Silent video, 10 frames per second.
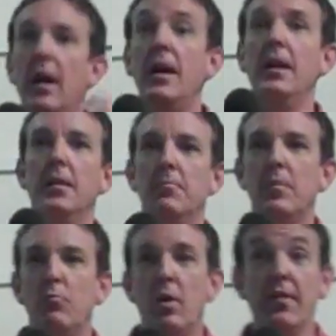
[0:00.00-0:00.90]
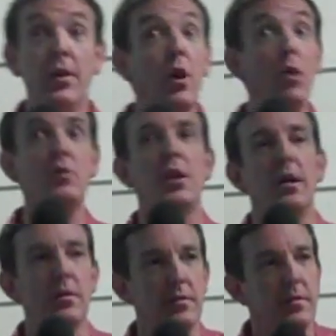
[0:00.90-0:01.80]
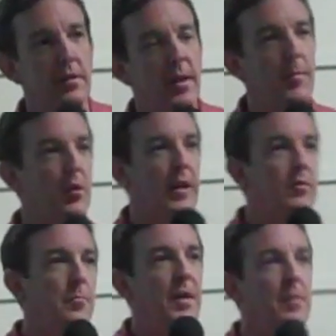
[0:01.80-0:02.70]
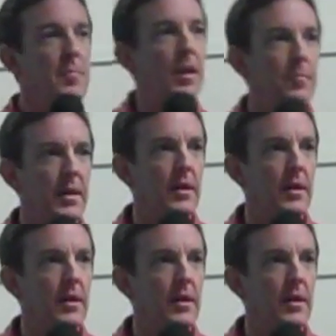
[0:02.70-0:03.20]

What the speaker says: I am one of the co-chairs, and the Democrats are beating me up